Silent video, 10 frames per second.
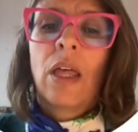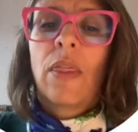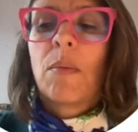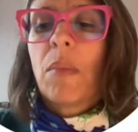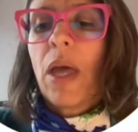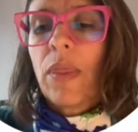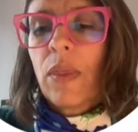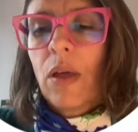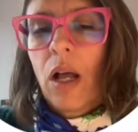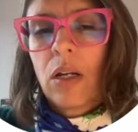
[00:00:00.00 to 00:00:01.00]
the
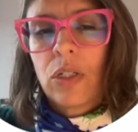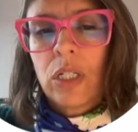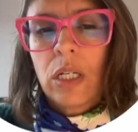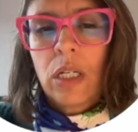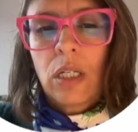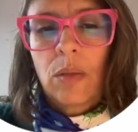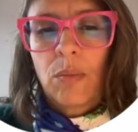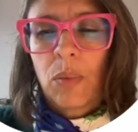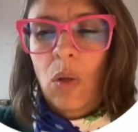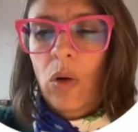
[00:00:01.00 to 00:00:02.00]
methodology
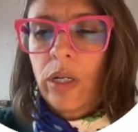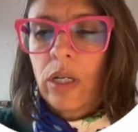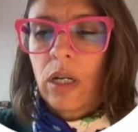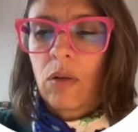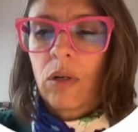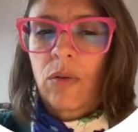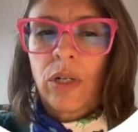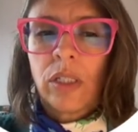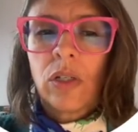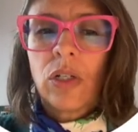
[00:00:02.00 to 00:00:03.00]
employed in our
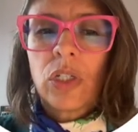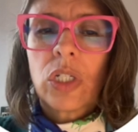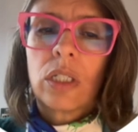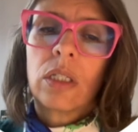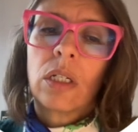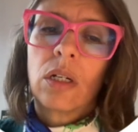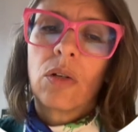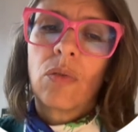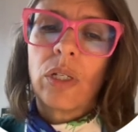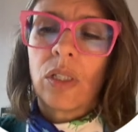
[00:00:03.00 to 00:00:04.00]
research, the
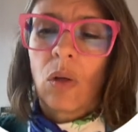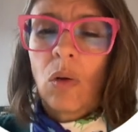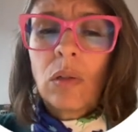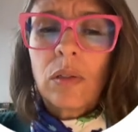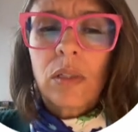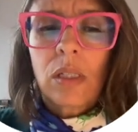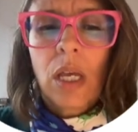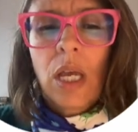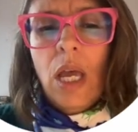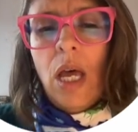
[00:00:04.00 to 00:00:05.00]
results,
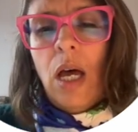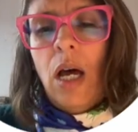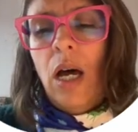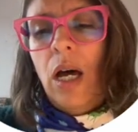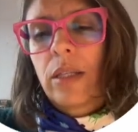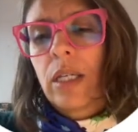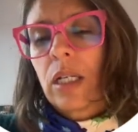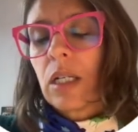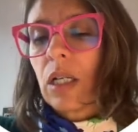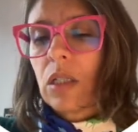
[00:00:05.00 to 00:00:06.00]
the
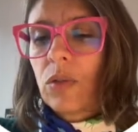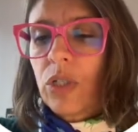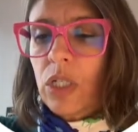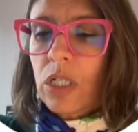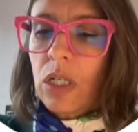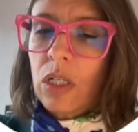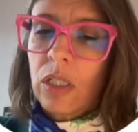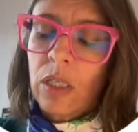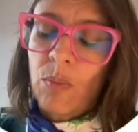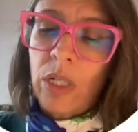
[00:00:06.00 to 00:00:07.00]

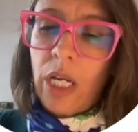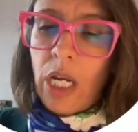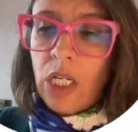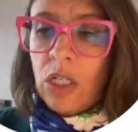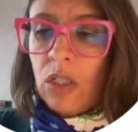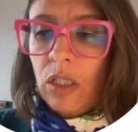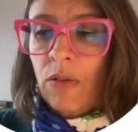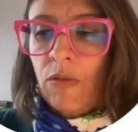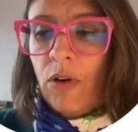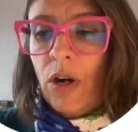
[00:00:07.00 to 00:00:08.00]
conclusions, implications,
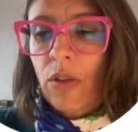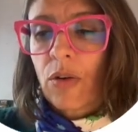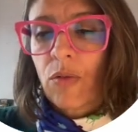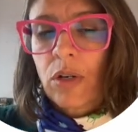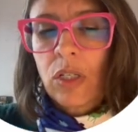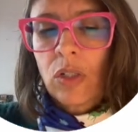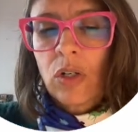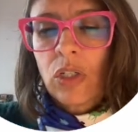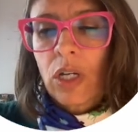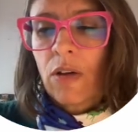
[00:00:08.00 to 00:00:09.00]
and further research,